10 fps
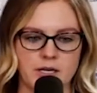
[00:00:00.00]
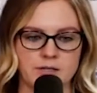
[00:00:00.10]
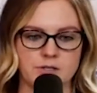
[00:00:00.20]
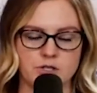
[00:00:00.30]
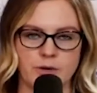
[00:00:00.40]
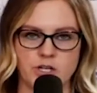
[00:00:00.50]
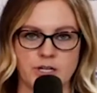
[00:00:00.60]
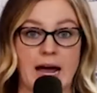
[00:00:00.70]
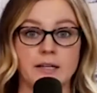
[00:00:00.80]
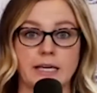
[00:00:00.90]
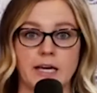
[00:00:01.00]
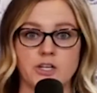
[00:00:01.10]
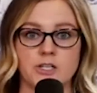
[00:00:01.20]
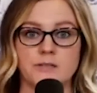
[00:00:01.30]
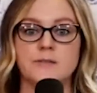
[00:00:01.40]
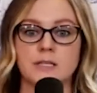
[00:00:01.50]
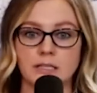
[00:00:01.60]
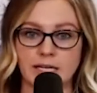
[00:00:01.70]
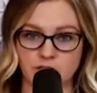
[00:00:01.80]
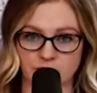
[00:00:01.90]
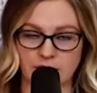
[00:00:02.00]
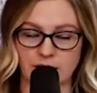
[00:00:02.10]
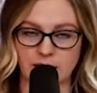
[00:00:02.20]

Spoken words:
situation, allegations, allegedly.